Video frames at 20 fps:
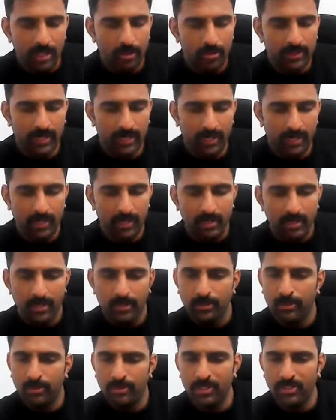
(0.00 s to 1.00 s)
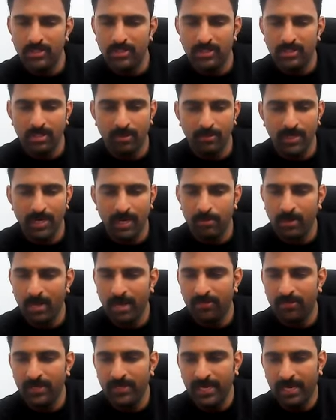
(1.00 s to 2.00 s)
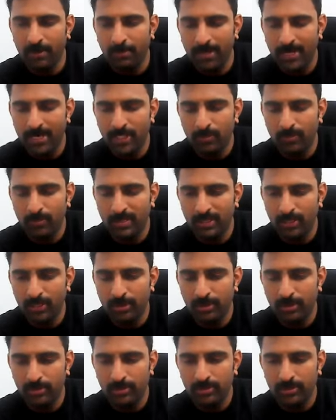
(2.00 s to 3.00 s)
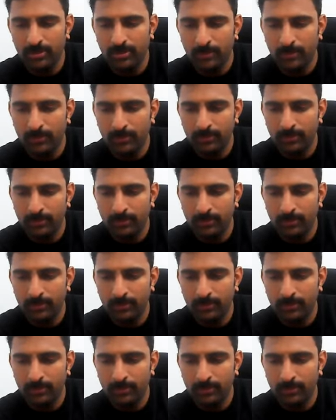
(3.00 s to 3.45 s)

Okay. So just Sameer, I'm having time management issues.